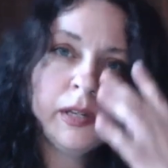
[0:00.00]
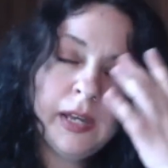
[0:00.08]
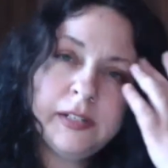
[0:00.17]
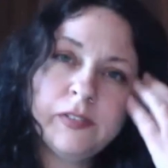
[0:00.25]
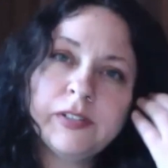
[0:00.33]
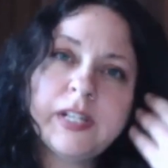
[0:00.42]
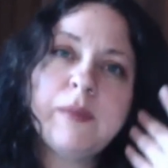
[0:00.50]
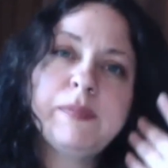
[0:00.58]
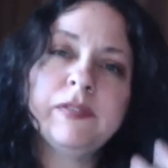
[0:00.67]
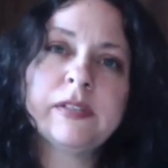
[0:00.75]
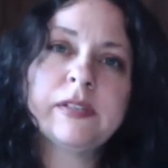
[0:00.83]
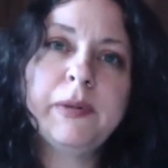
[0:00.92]
and different types
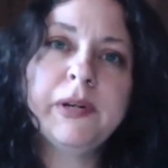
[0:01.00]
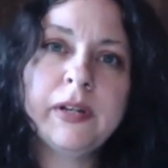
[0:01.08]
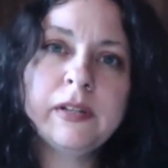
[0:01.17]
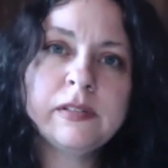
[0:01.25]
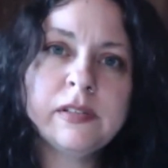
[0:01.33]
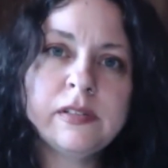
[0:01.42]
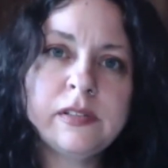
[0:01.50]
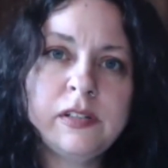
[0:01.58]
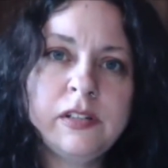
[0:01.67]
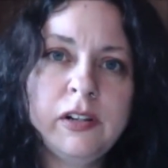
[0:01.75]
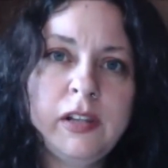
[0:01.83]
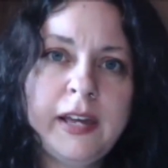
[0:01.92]
of experiences
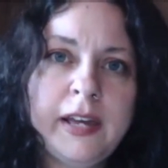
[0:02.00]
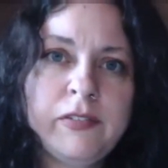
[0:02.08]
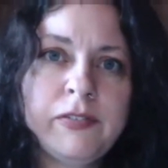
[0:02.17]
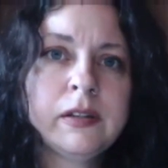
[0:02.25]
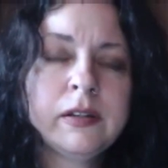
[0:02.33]
into your life?